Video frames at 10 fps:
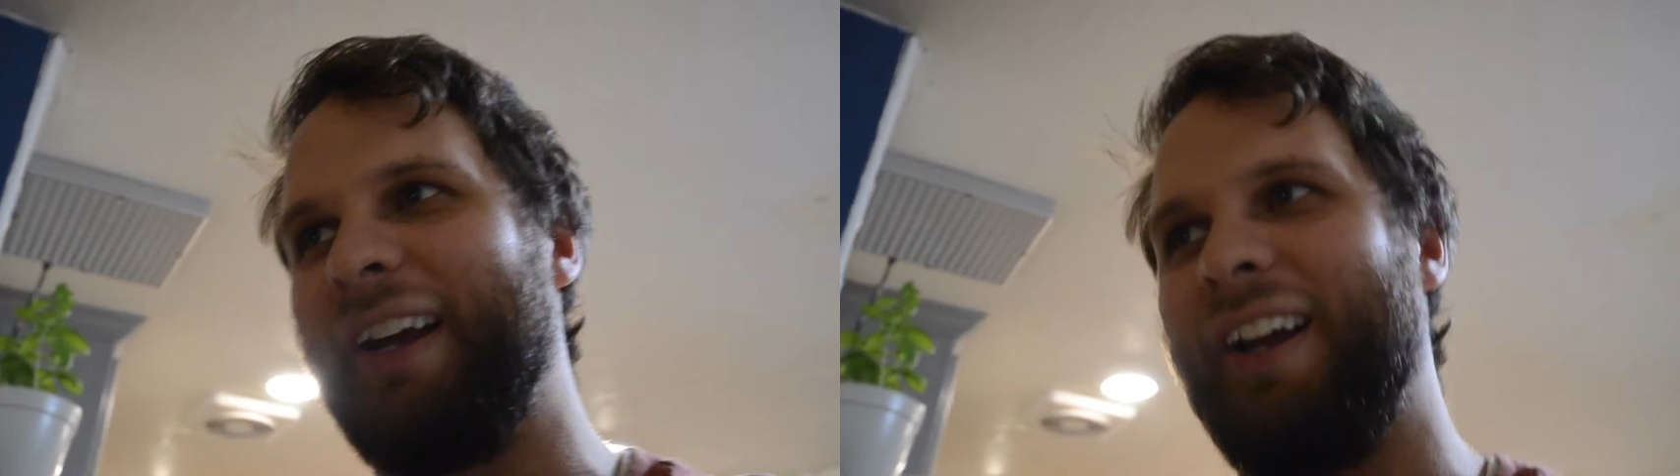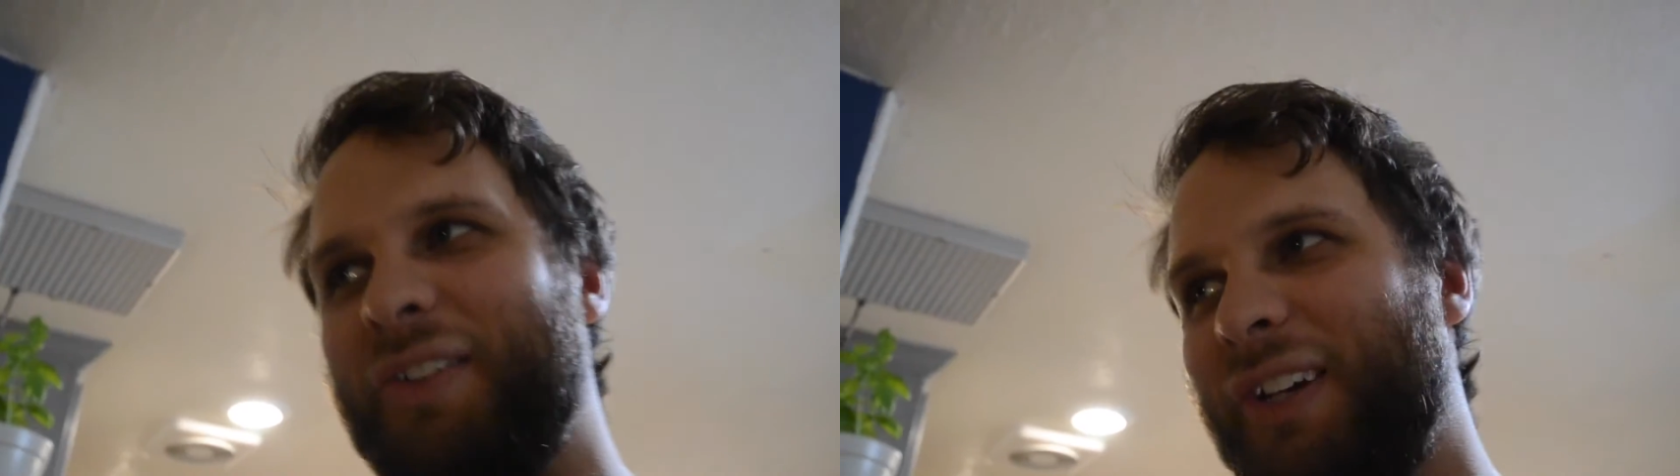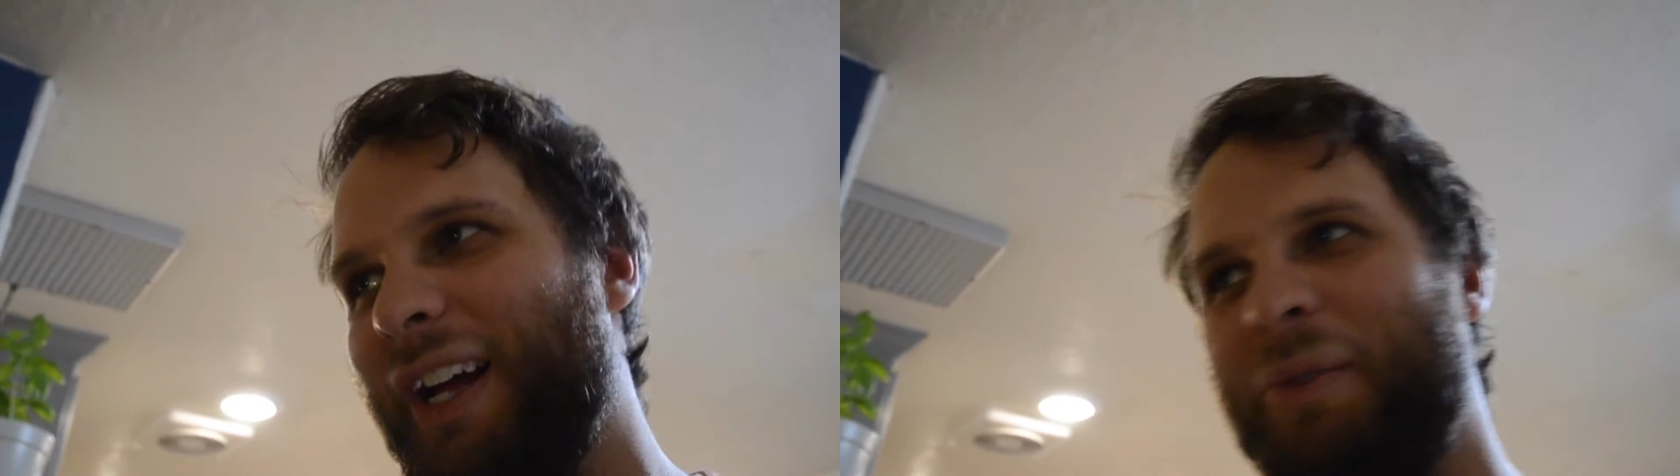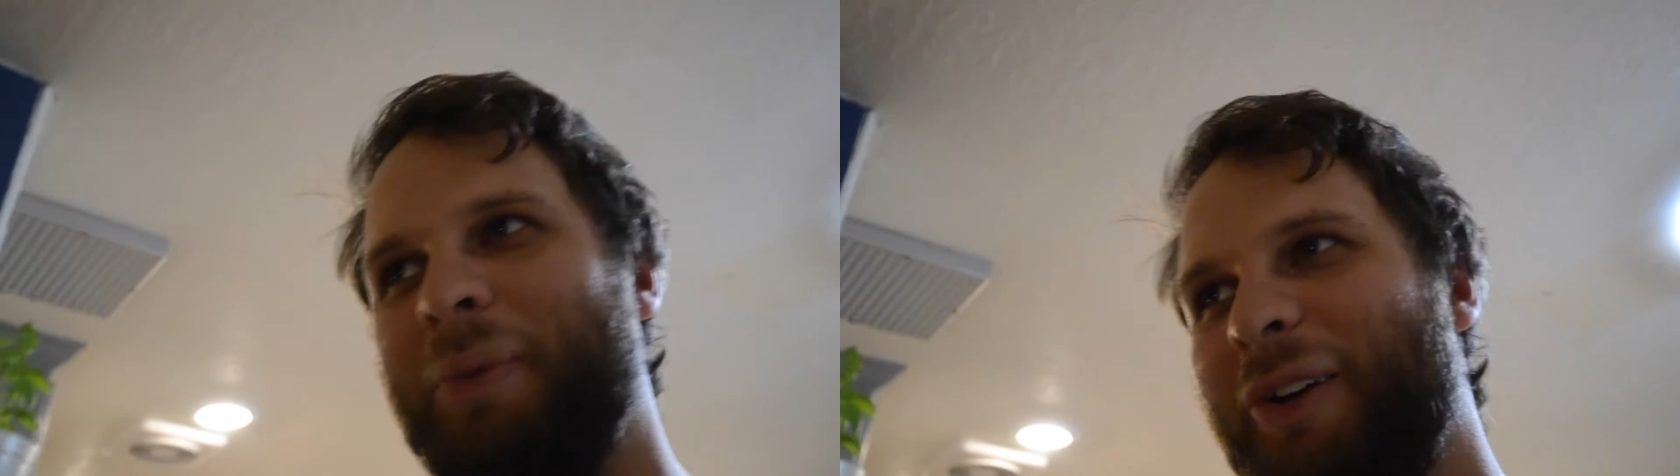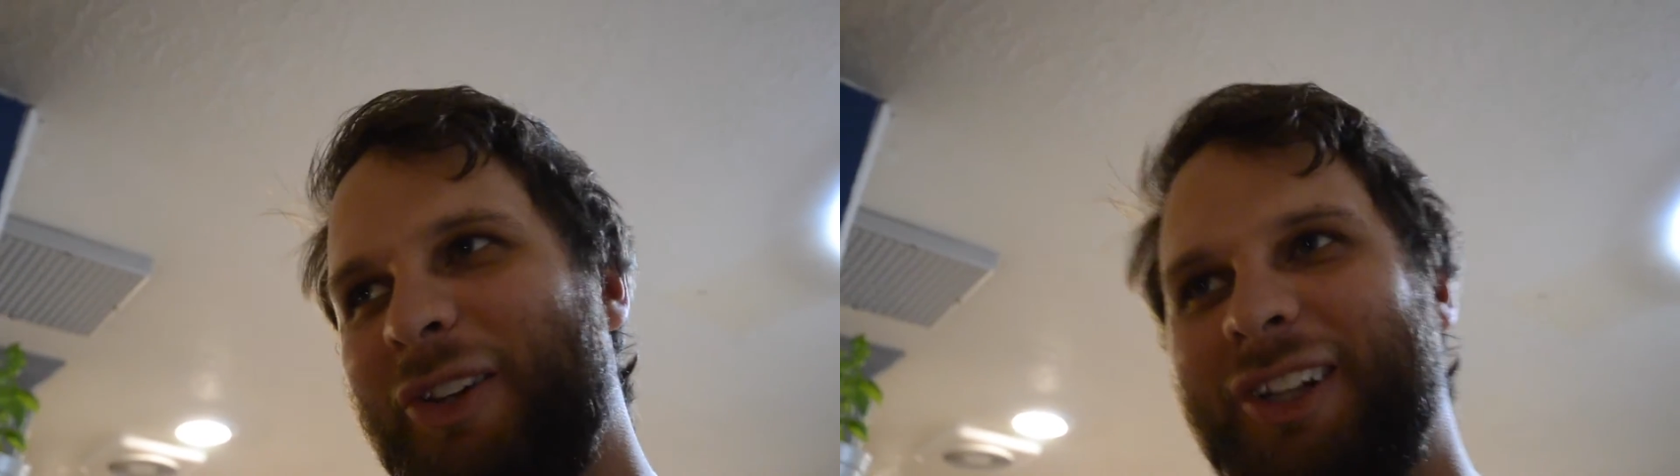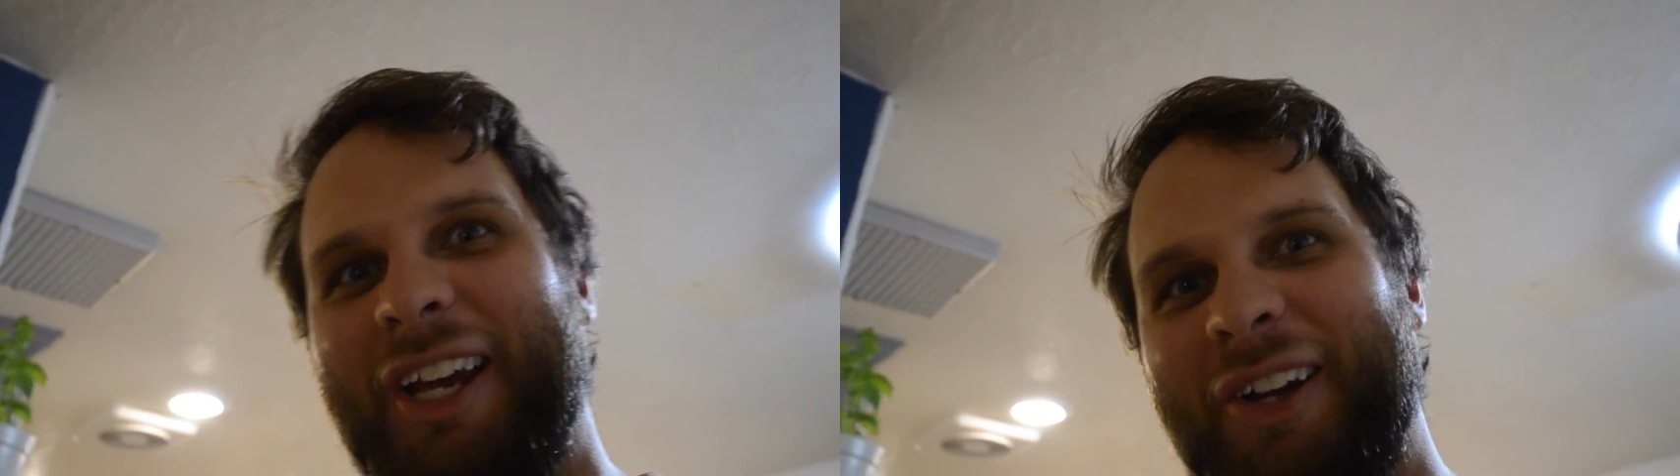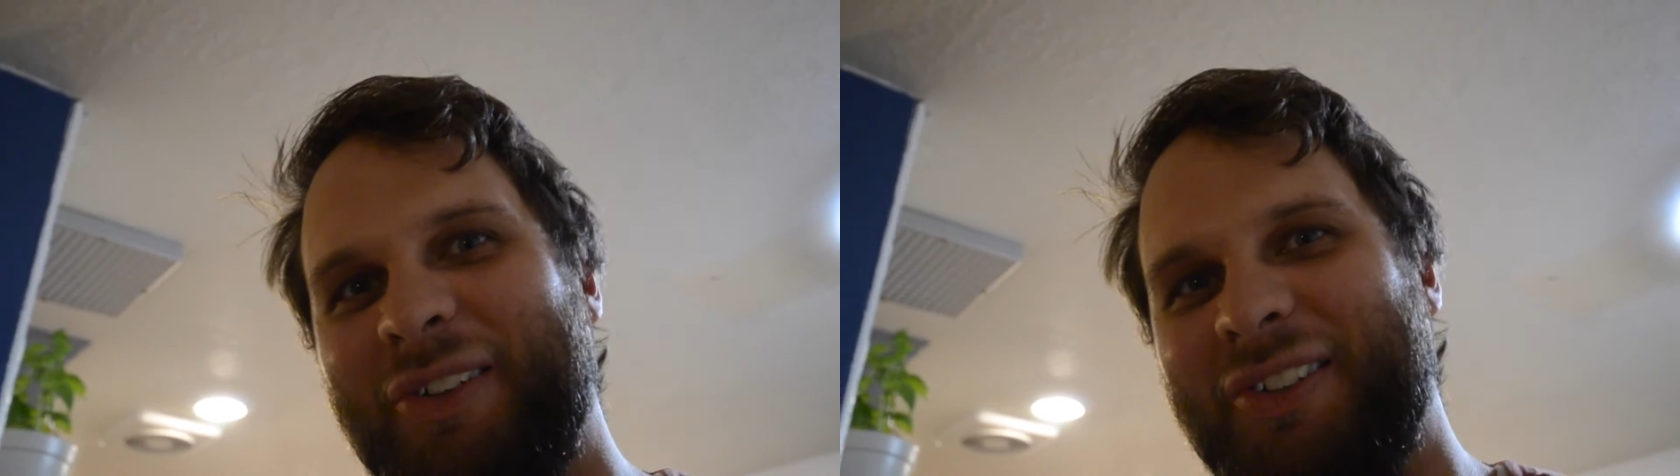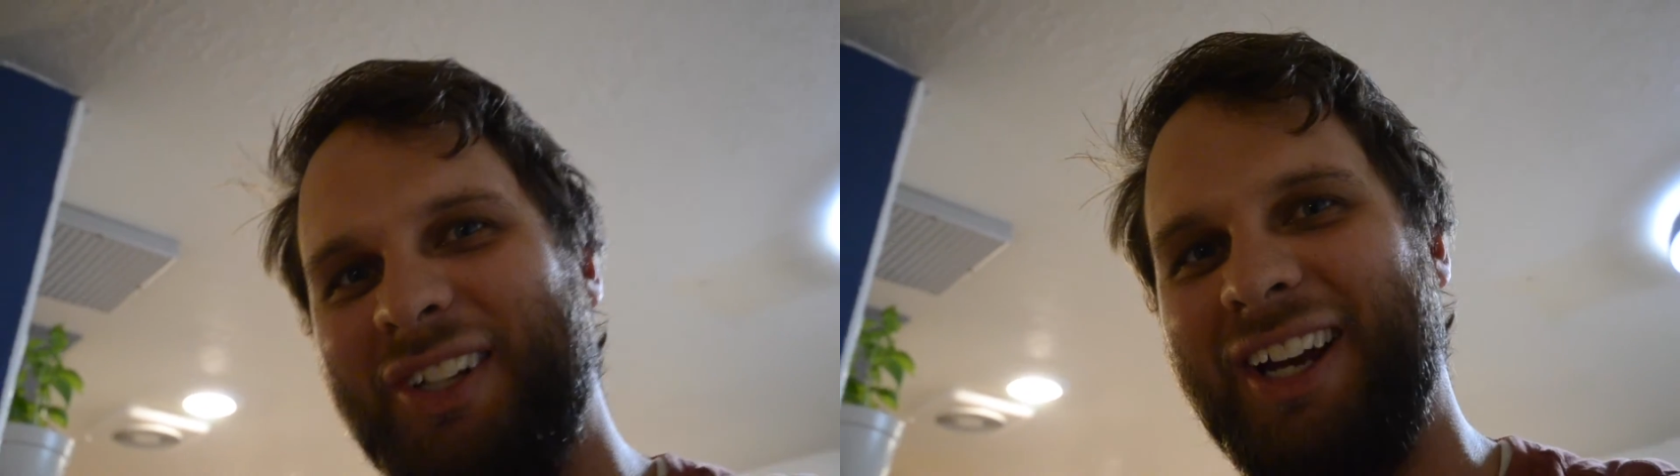I also got to play with
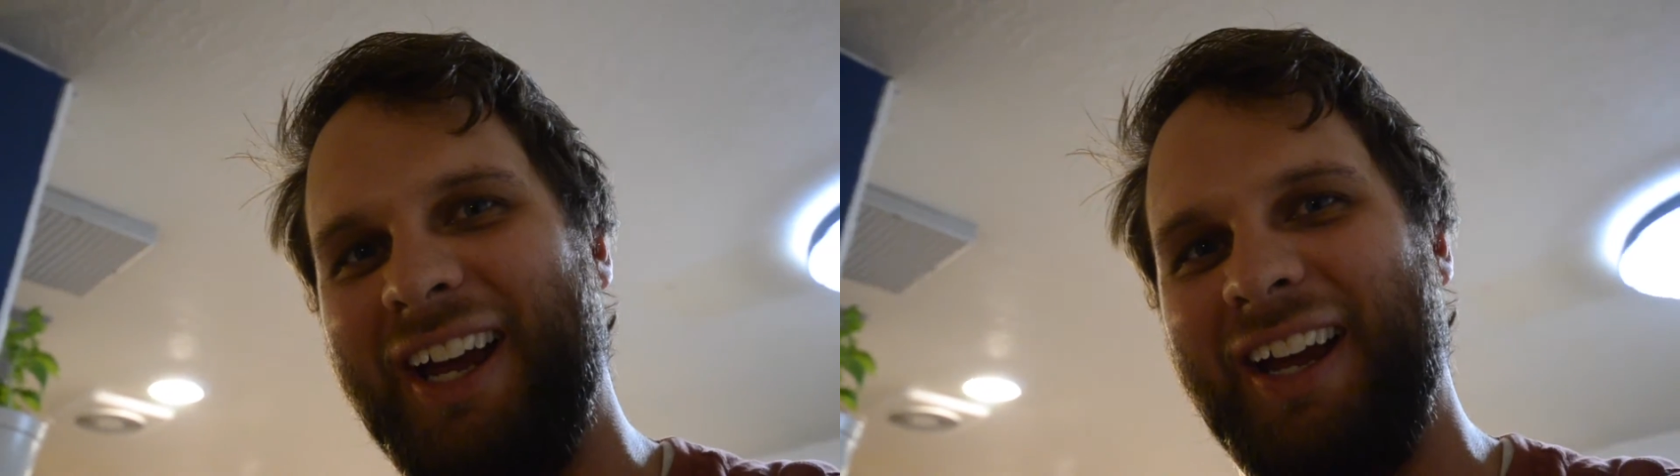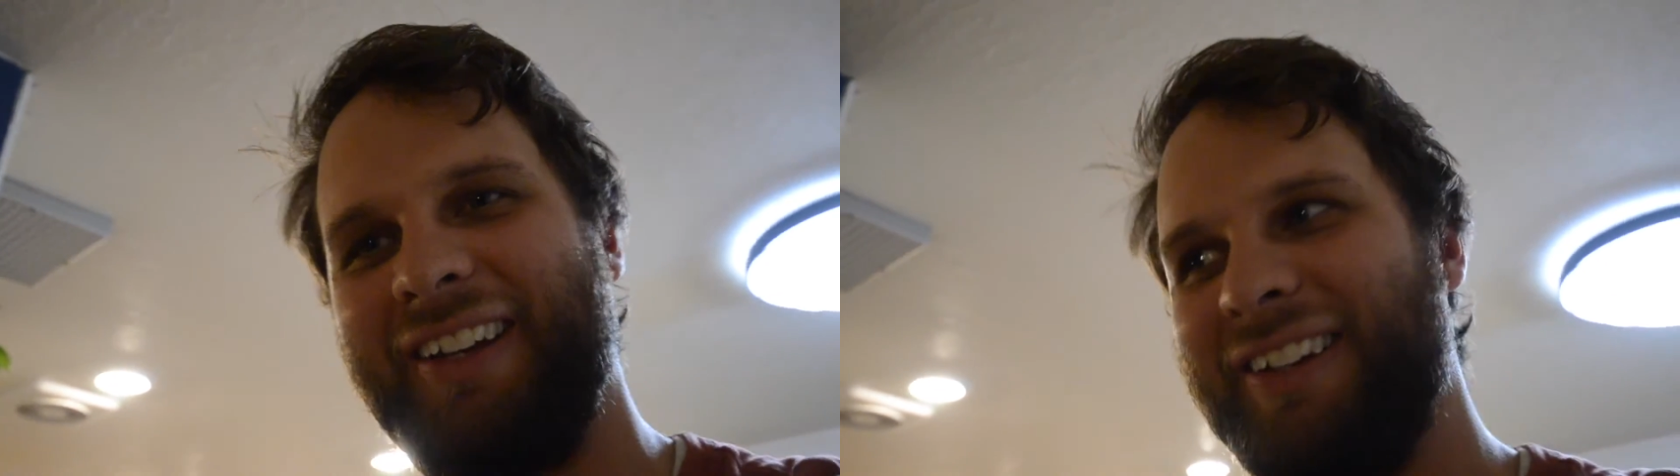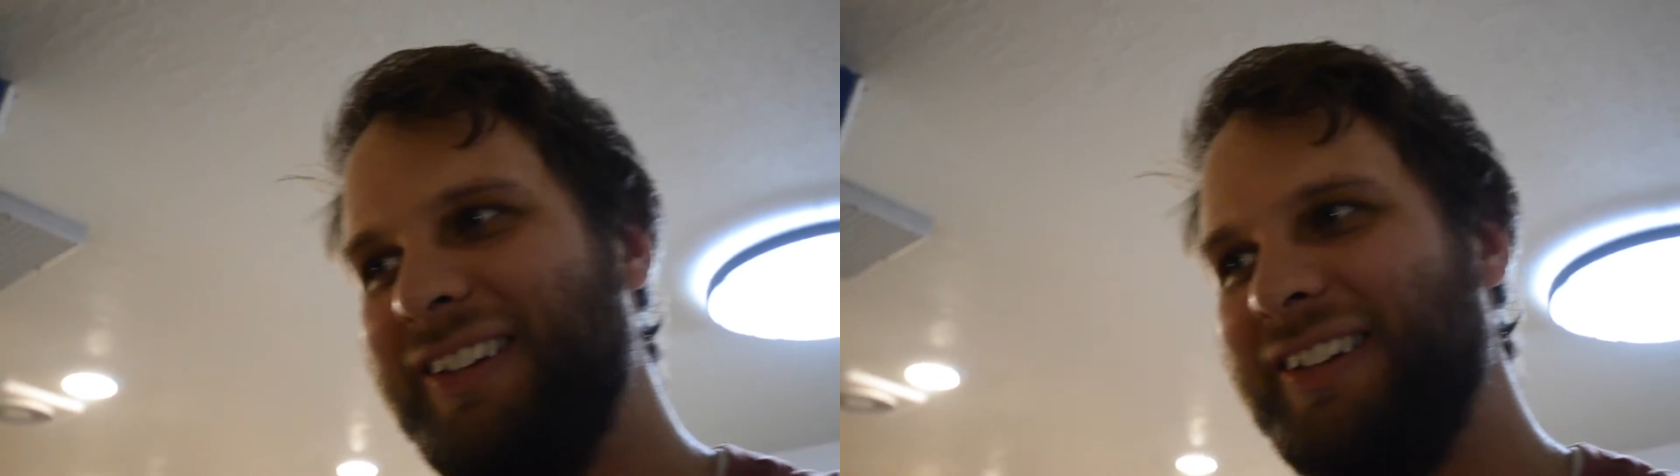Legos today.